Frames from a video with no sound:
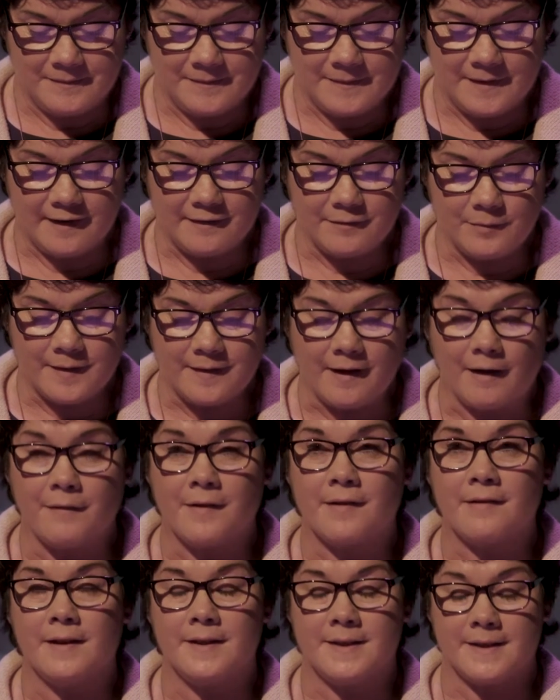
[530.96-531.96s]
This was
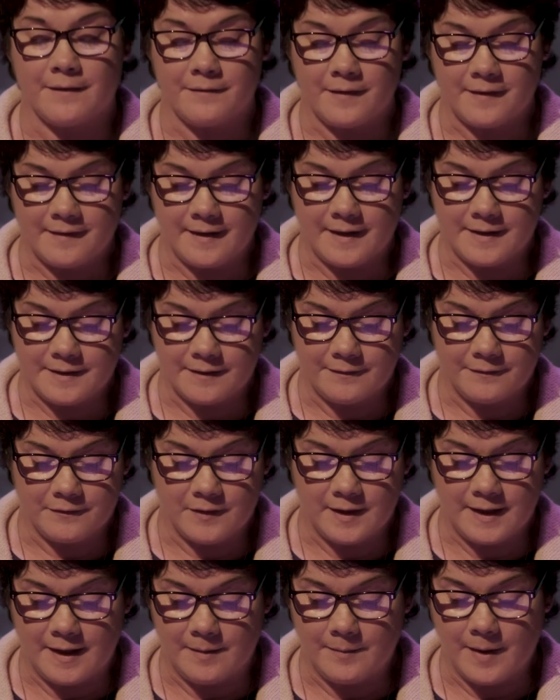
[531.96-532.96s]
obviously devastating for
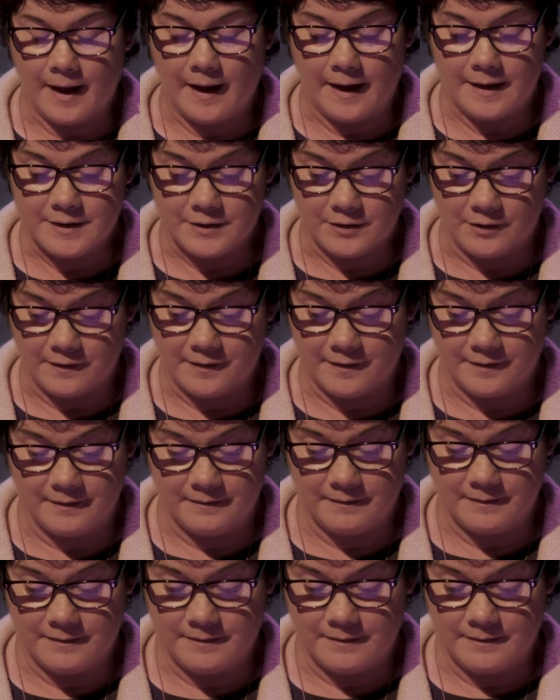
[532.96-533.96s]
Liam and us.
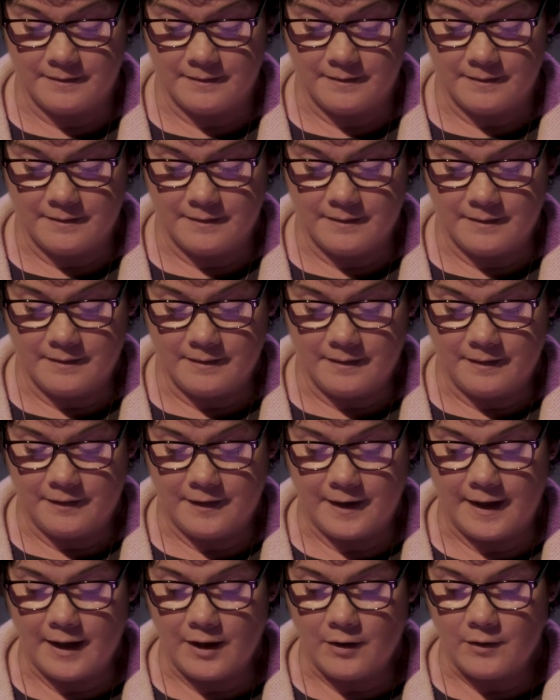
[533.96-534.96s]

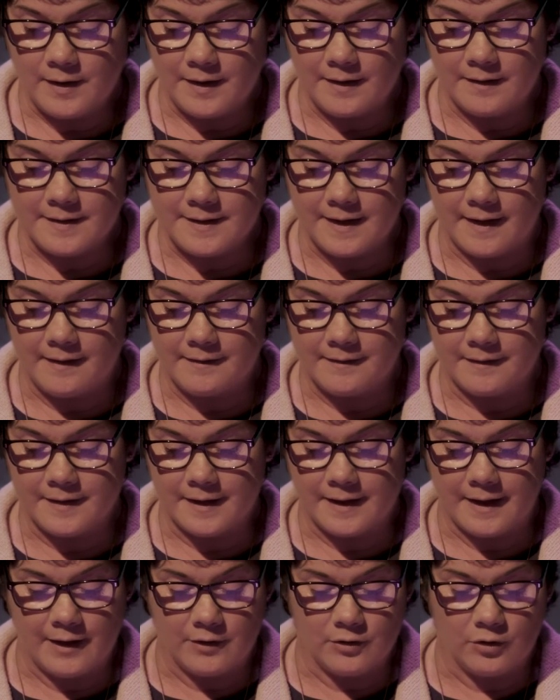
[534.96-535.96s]
The early days in the
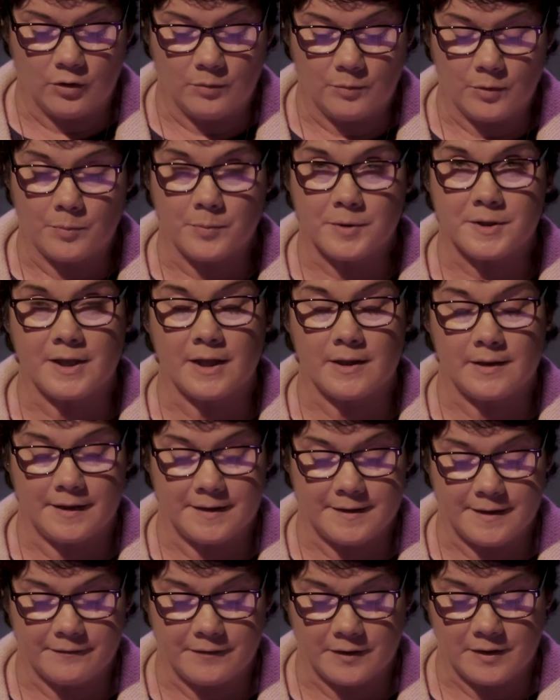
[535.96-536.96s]
care home were particularly
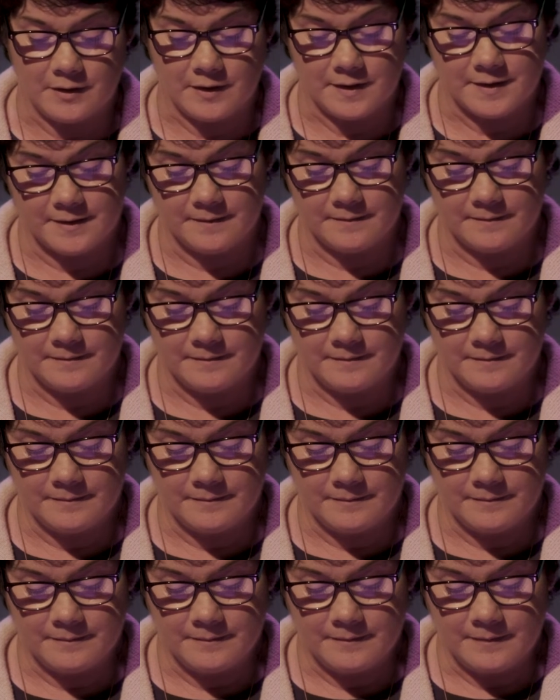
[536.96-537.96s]
difficult.
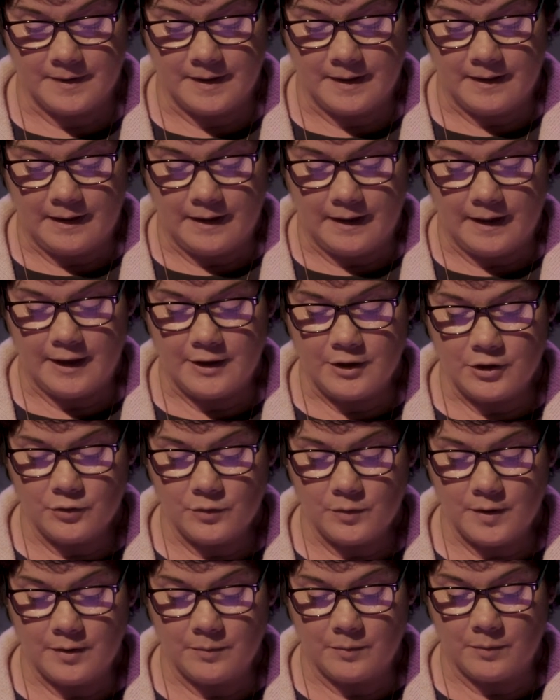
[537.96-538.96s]
He
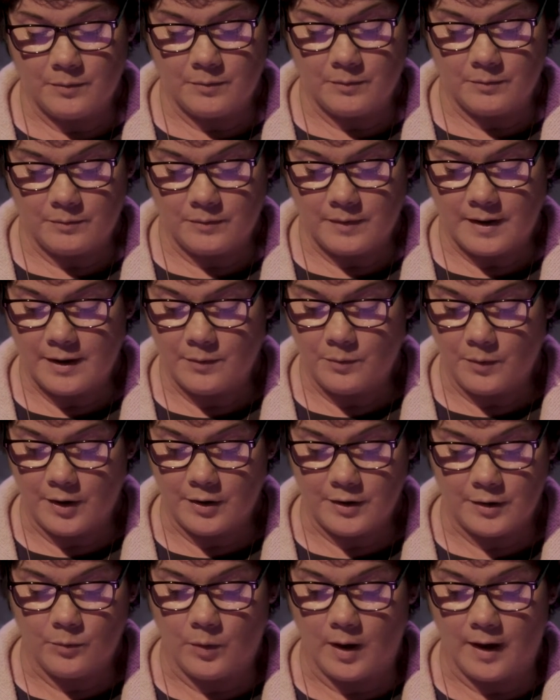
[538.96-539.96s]
knew where
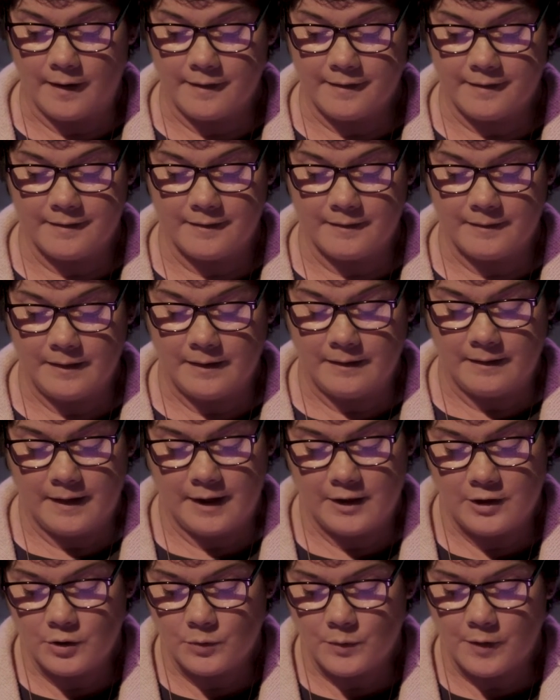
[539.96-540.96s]
he was,
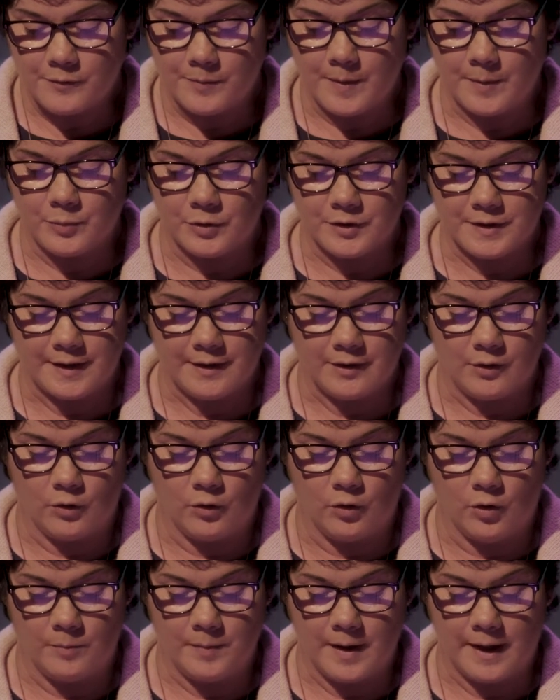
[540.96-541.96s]
he knew he'd been put in a
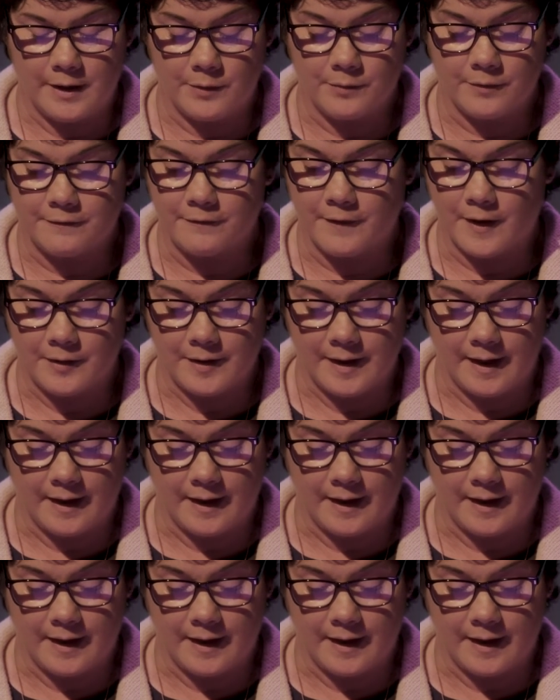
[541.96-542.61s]
home, and he was very